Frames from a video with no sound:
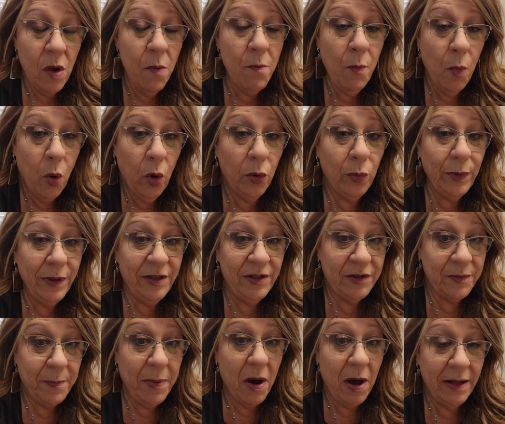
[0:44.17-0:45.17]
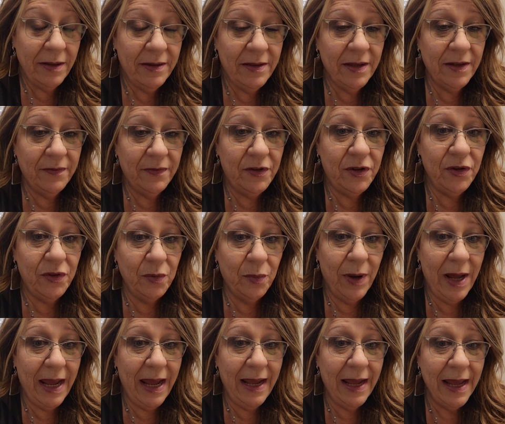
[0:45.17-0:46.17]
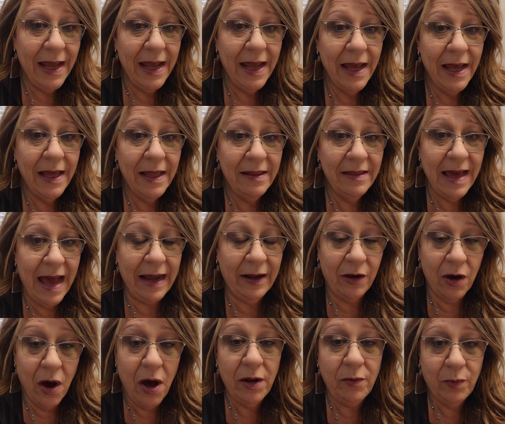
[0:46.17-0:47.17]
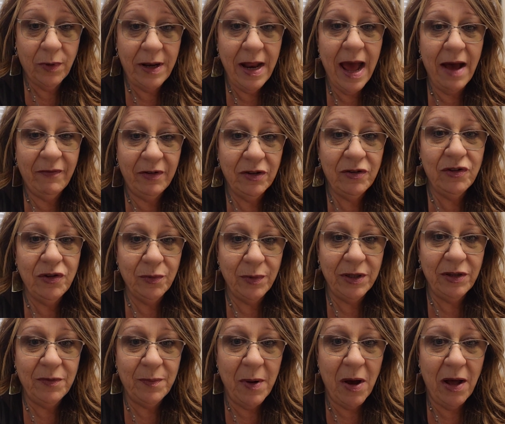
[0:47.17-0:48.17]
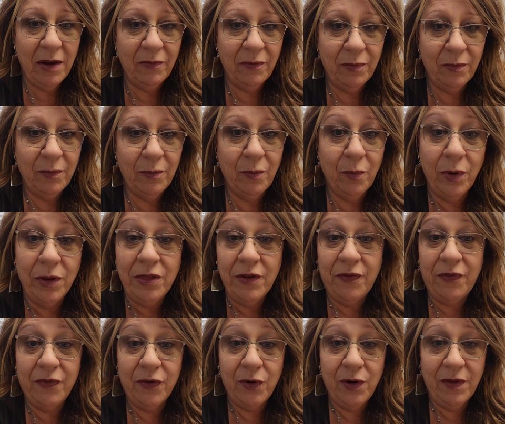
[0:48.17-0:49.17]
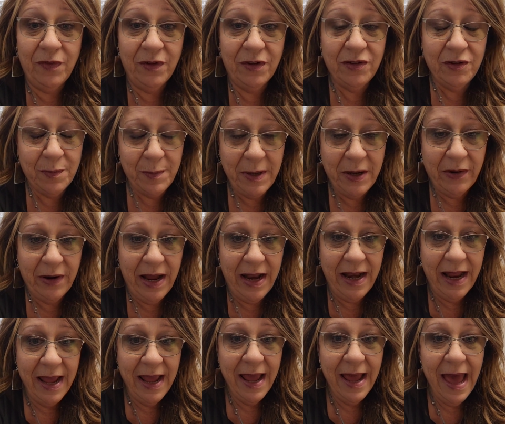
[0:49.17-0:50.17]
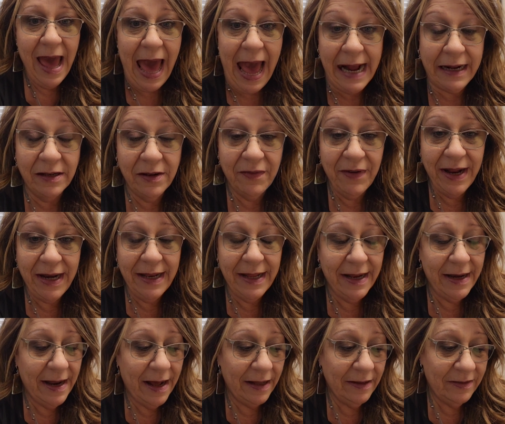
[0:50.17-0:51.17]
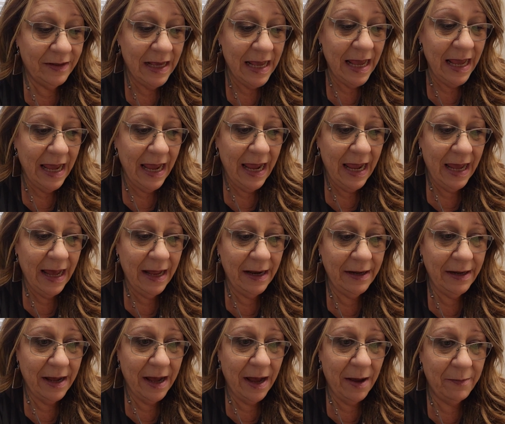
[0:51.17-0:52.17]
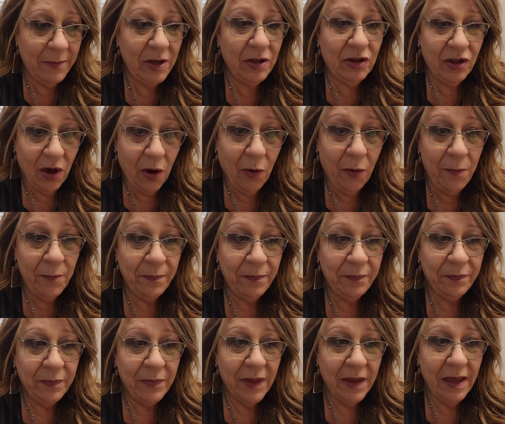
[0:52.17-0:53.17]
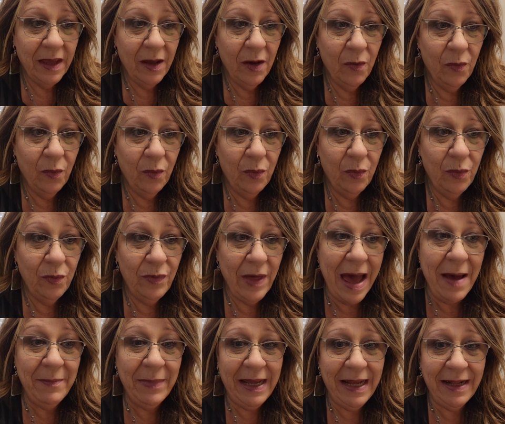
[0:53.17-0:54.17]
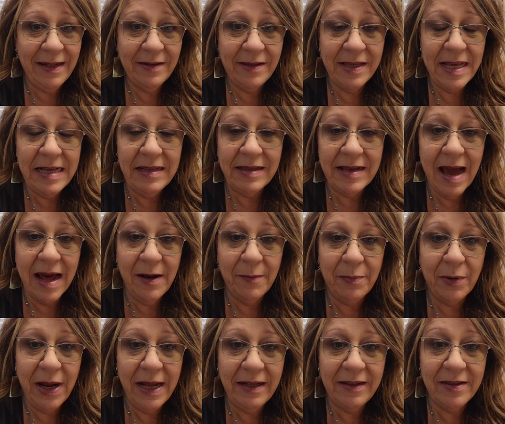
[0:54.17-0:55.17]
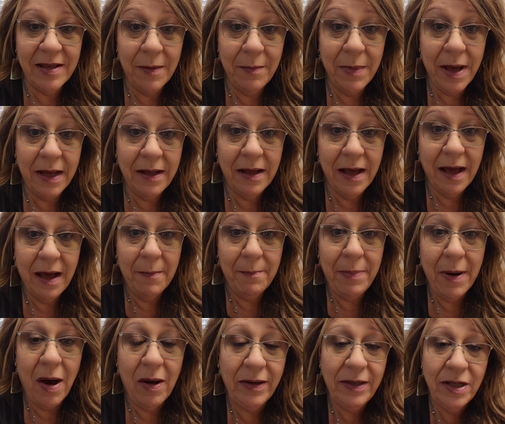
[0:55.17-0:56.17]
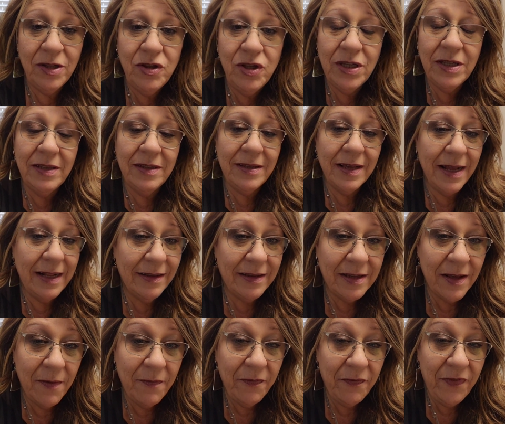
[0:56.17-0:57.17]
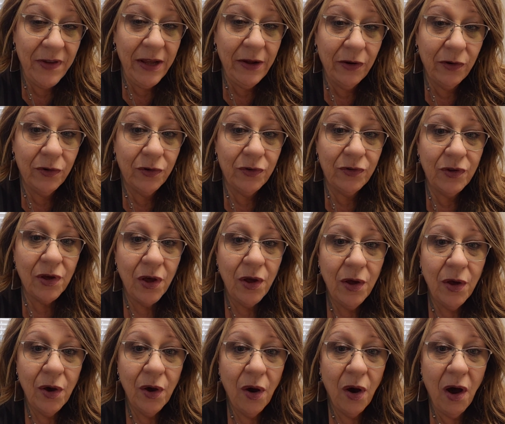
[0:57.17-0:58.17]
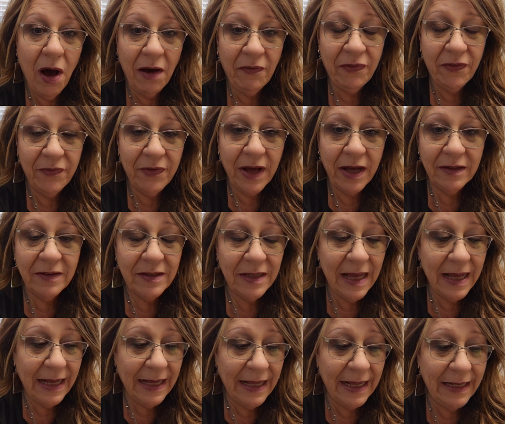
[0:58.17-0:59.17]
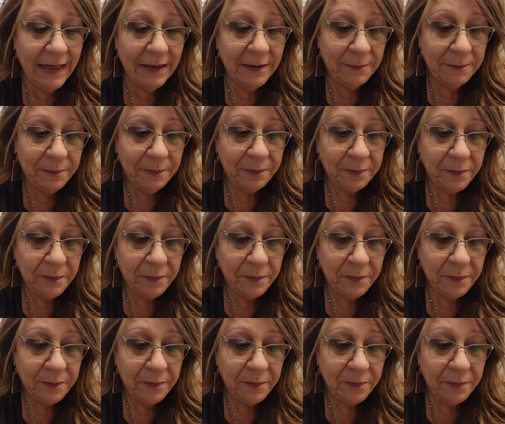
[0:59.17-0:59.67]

more responsive to the way that God would have us to respond, with the fruit of the Spirit activated in us. And so that means He's got to break some bondages and some fears off of us. And